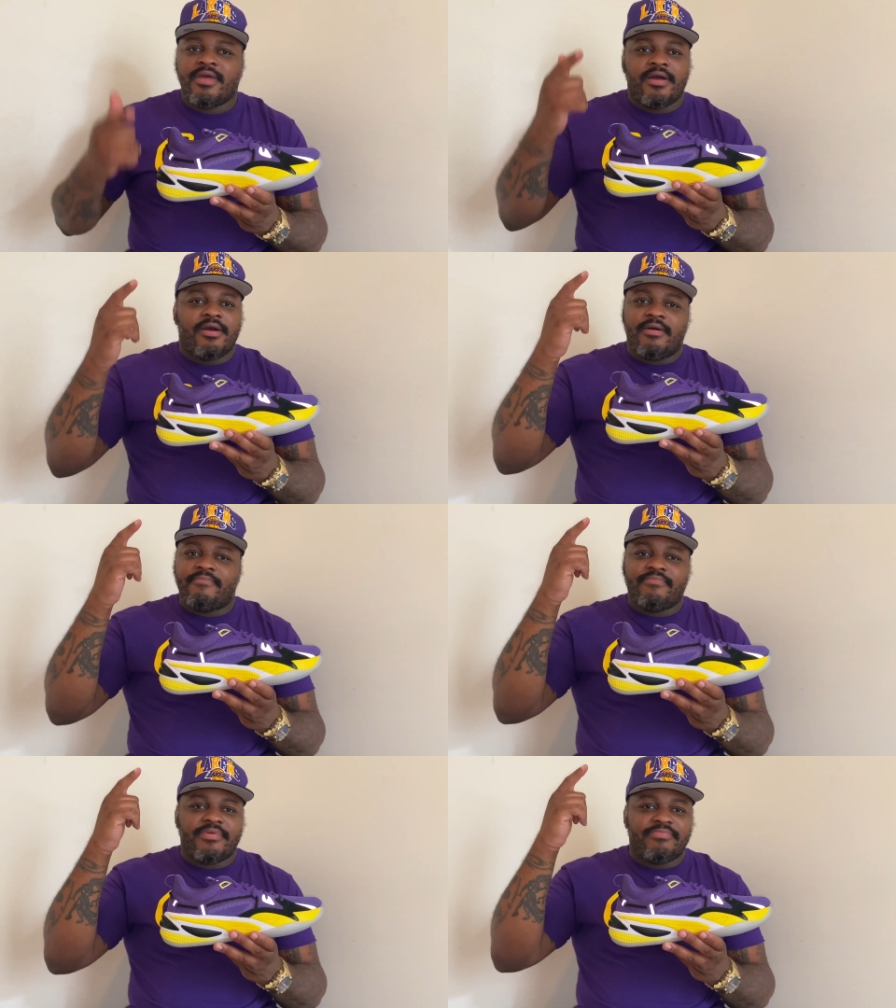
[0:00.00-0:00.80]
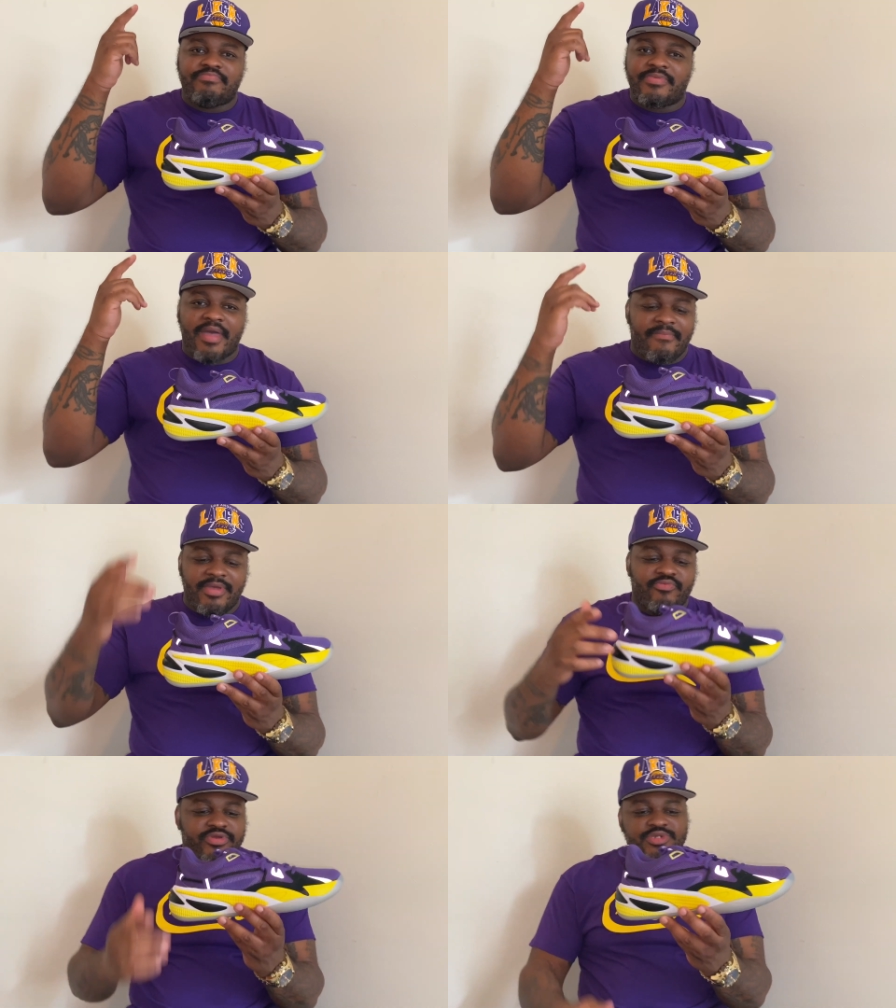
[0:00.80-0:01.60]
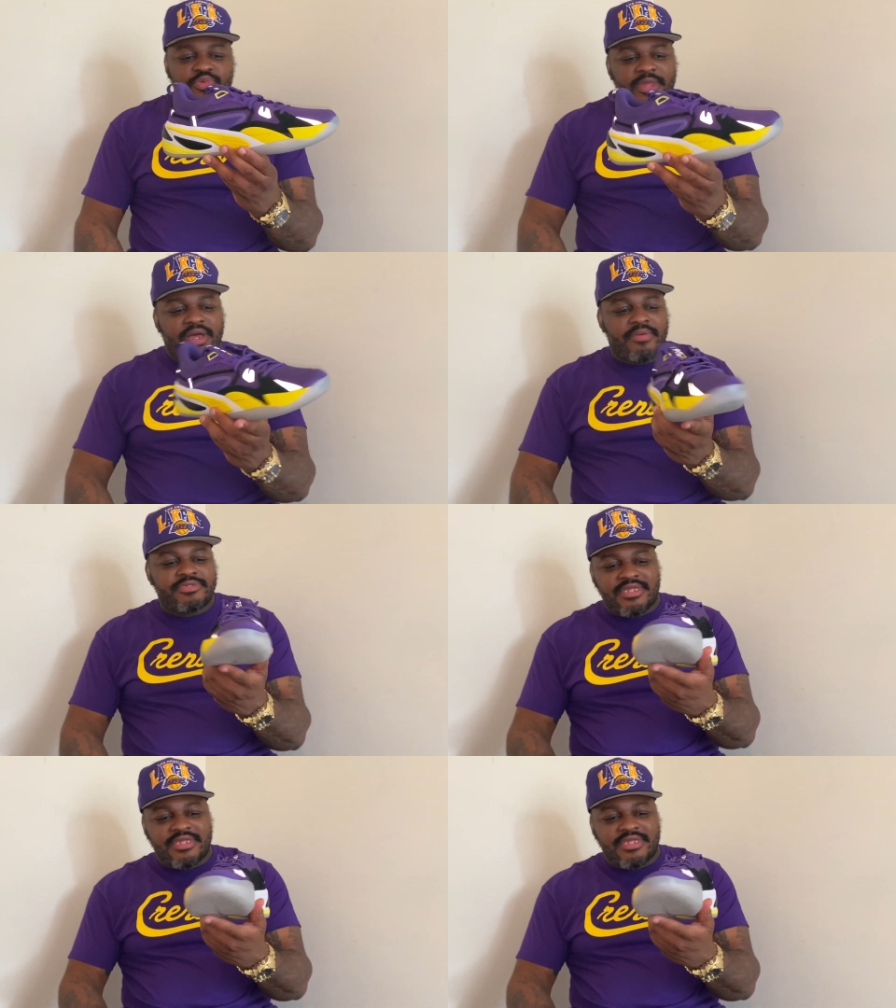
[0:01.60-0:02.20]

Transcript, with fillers: Um, I mean, just when it comes to